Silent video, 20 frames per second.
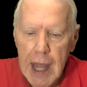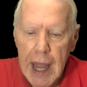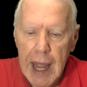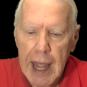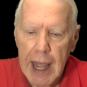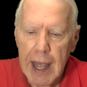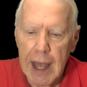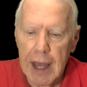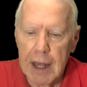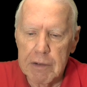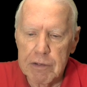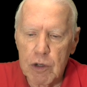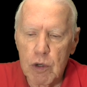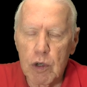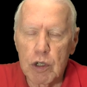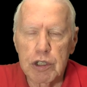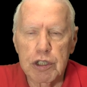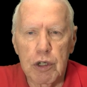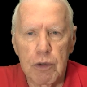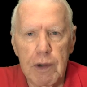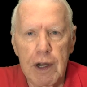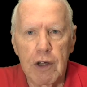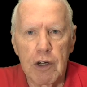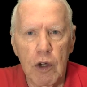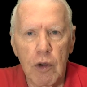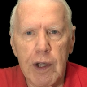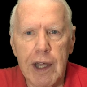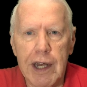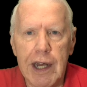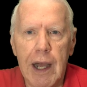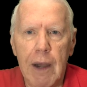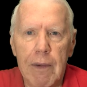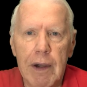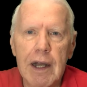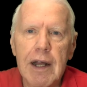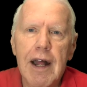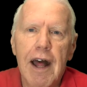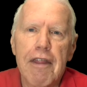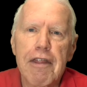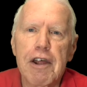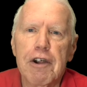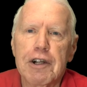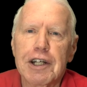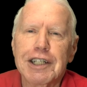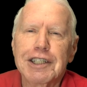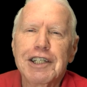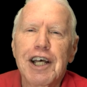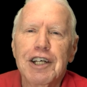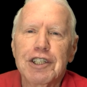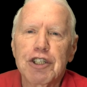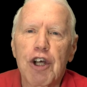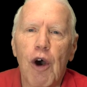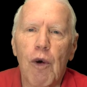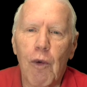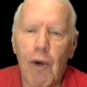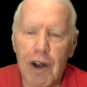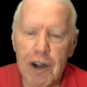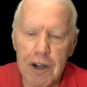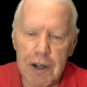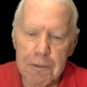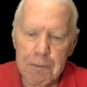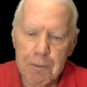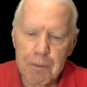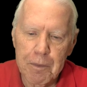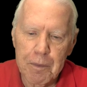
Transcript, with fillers: And of course, around Okinawa, there is saltwater.